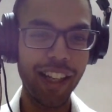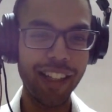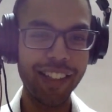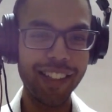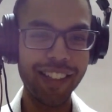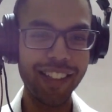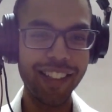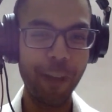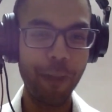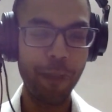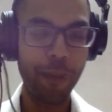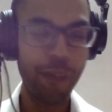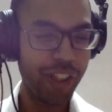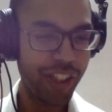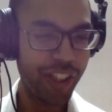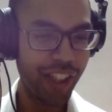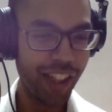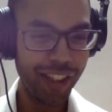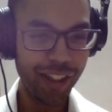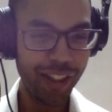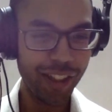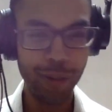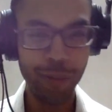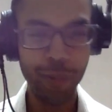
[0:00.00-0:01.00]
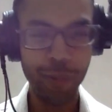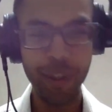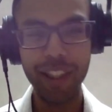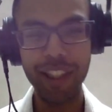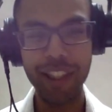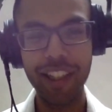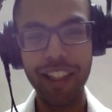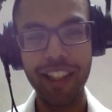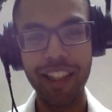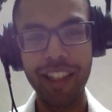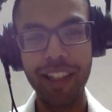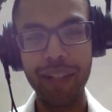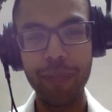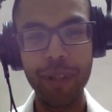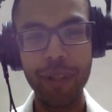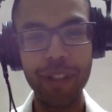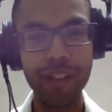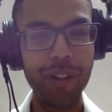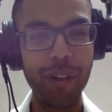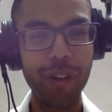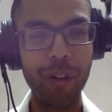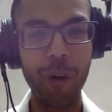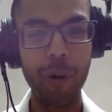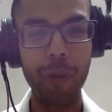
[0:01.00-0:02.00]
and appreciate you being here and being
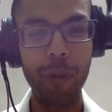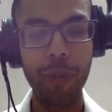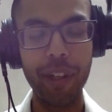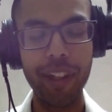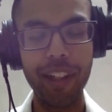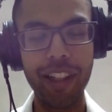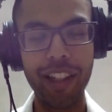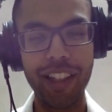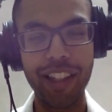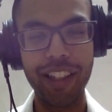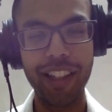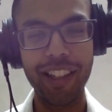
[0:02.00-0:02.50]
so open.